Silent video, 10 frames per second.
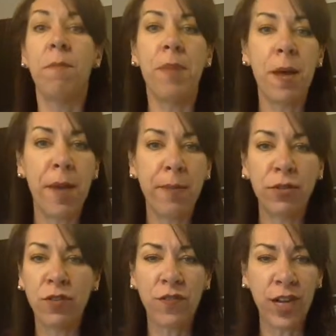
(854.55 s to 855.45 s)
Bell
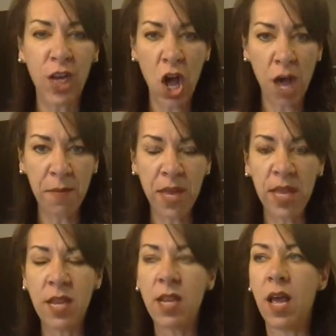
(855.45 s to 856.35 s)
peppers are very
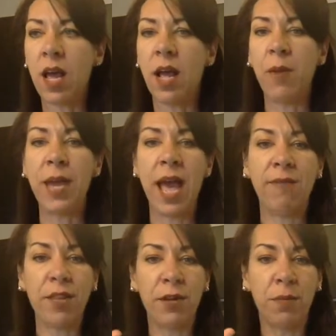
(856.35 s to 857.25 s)
common. We
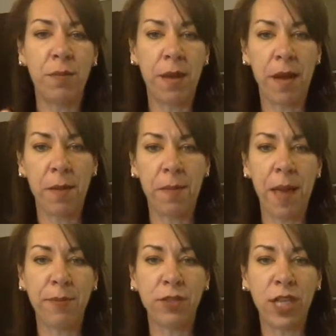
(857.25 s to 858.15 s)
have little
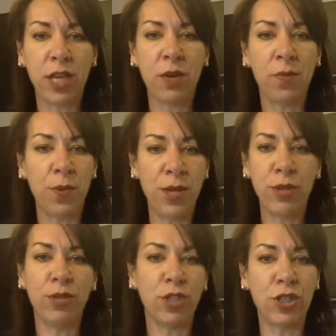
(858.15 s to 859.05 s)
peppers here we
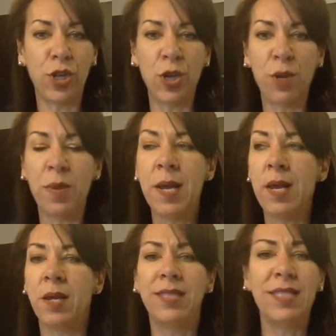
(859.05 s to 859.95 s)
use to scoop.
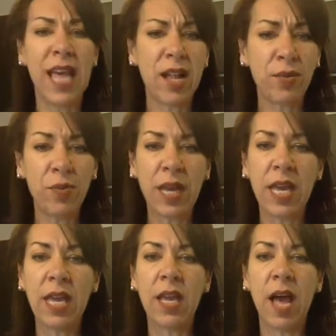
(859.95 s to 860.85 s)

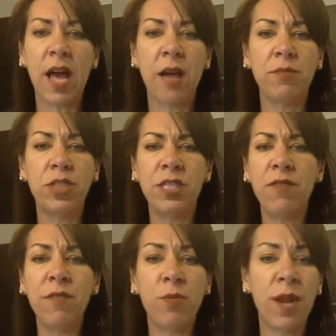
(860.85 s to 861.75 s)
Celery, just
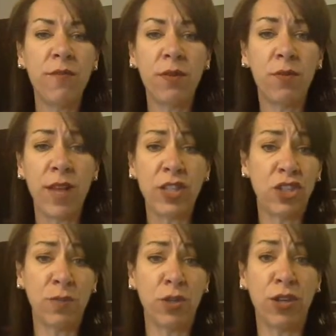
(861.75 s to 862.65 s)
different, whatever
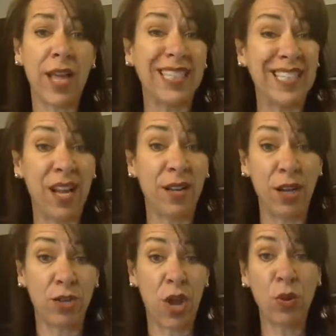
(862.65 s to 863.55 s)
vegetable you like,
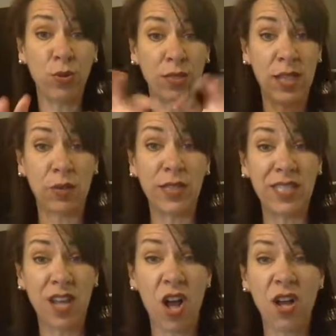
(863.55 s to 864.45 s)
whole celery
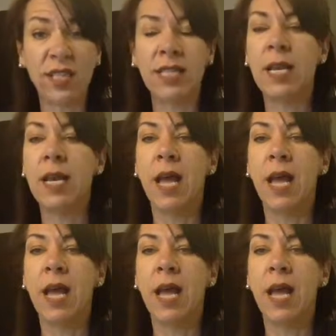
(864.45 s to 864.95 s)
stalks.